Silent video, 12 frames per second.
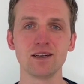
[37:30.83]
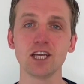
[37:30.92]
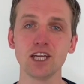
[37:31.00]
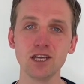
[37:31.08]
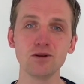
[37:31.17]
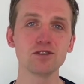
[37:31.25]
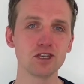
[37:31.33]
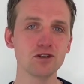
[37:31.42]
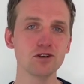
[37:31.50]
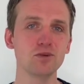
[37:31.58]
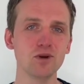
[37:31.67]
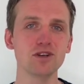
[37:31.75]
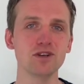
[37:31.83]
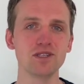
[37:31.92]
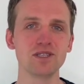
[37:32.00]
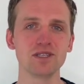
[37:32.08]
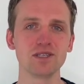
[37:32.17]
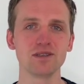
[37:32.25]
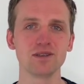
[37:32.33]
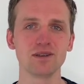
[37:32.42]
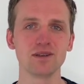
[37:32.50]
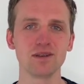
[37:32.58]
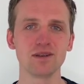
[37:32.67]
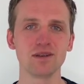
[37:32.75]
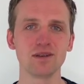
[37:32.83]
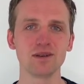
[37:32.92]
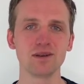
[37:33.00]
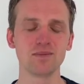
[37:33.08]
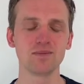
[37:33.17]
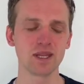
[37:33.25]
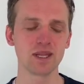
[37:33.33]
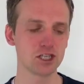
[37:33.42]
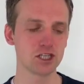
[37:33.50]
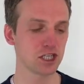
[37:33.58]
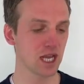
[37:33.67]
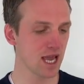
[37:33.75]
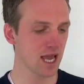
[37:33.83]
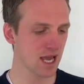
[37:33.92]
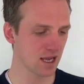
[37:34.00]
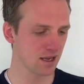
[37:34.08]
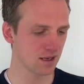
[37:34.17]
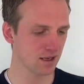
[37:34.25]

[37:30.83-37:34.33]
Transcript: Use good words. Share,